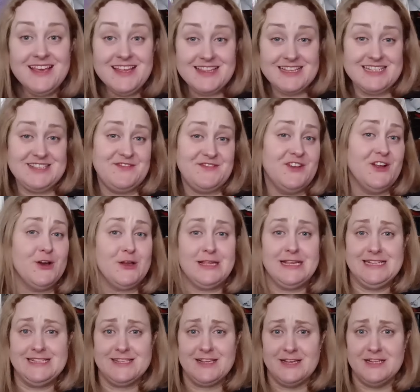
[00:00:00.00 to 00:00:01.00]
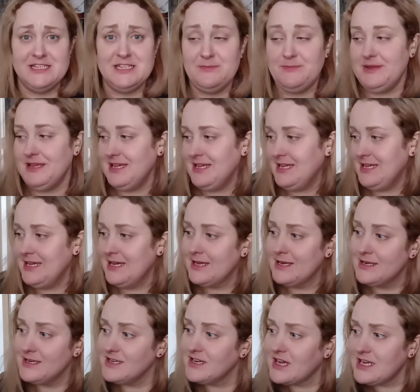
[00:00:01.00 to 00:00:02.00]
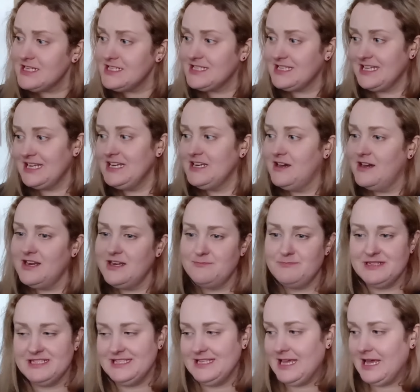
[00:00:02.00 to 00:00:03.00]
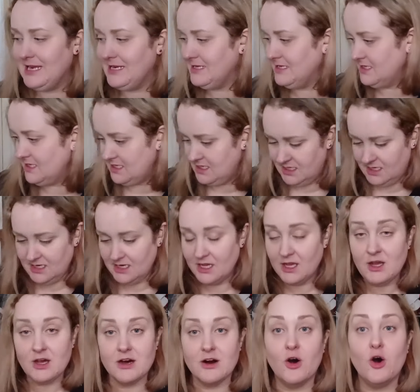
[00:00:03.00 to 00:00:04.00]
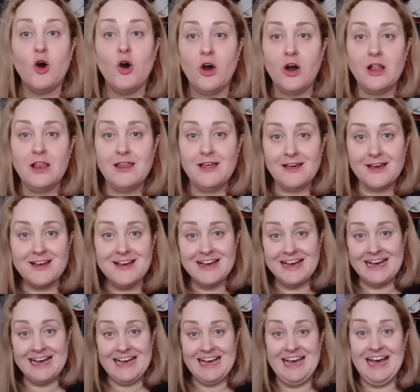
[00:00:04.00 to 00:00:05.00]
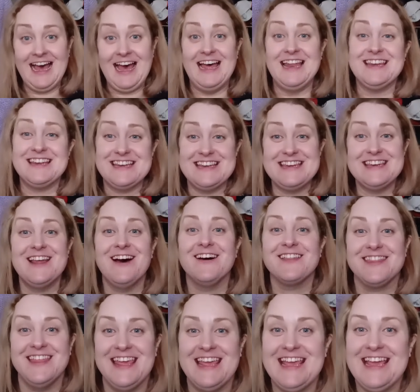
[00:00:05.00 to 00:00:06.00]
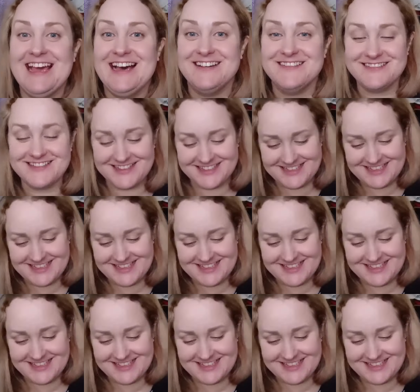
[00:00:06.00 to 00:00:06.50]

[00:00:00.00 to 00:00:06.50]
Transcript: This vlog is going to be 99% haul and nothing else.